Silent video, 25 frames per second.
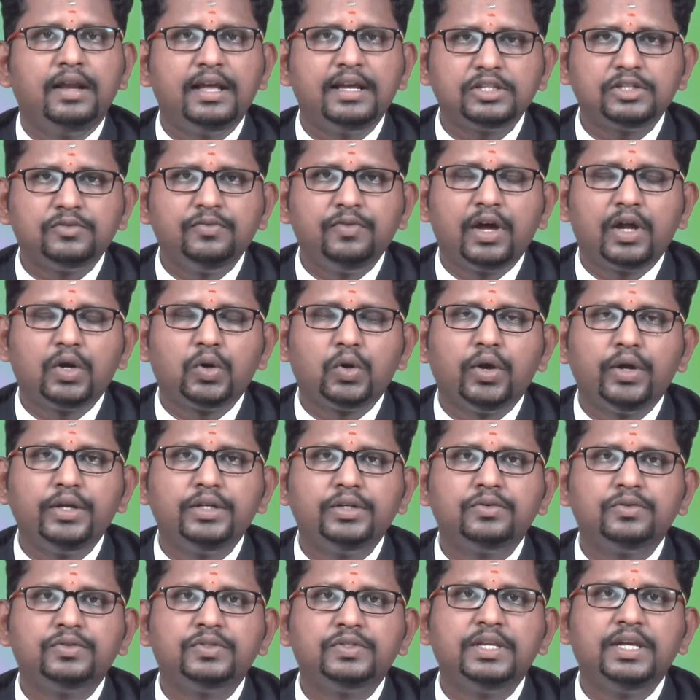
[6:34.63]
Next, we are
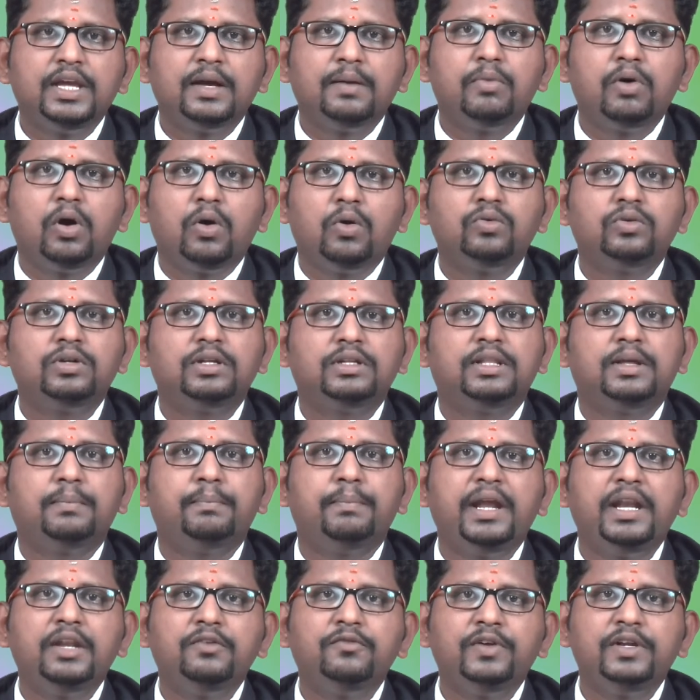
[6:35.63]
going to see about the
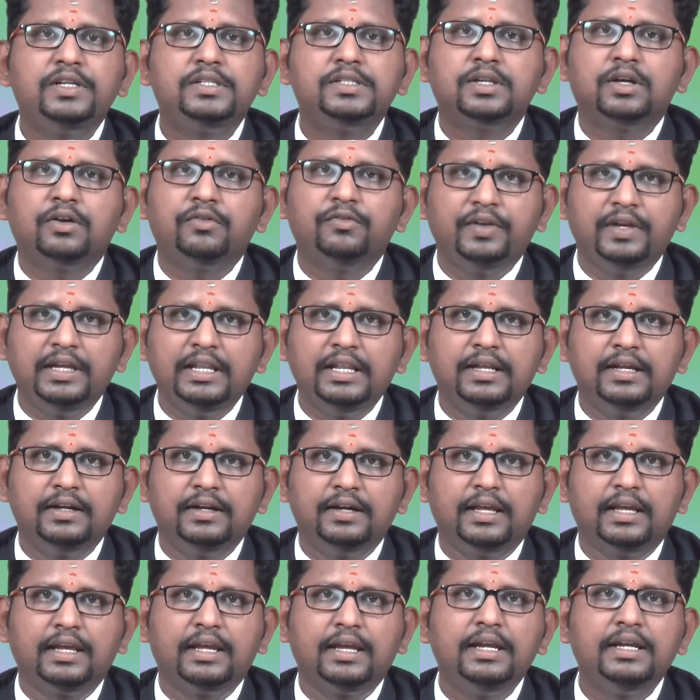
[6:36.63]
benefits of
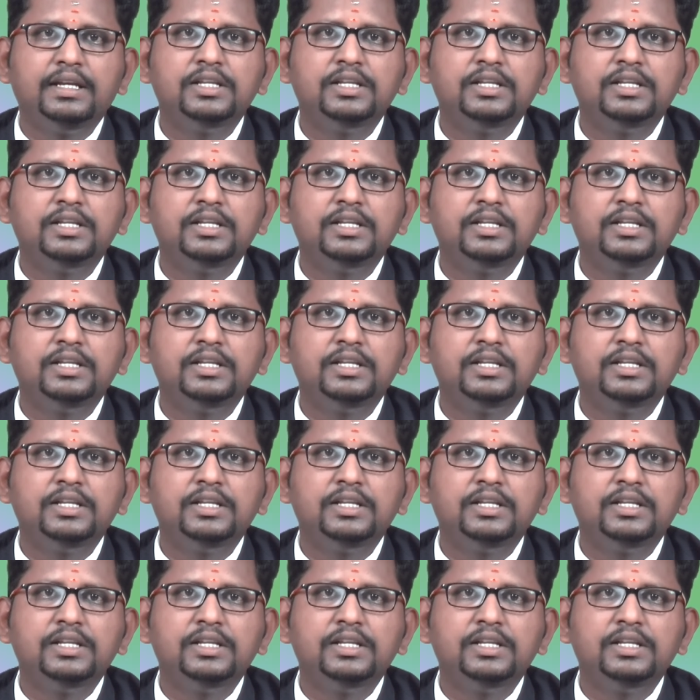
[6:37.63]
e-learning.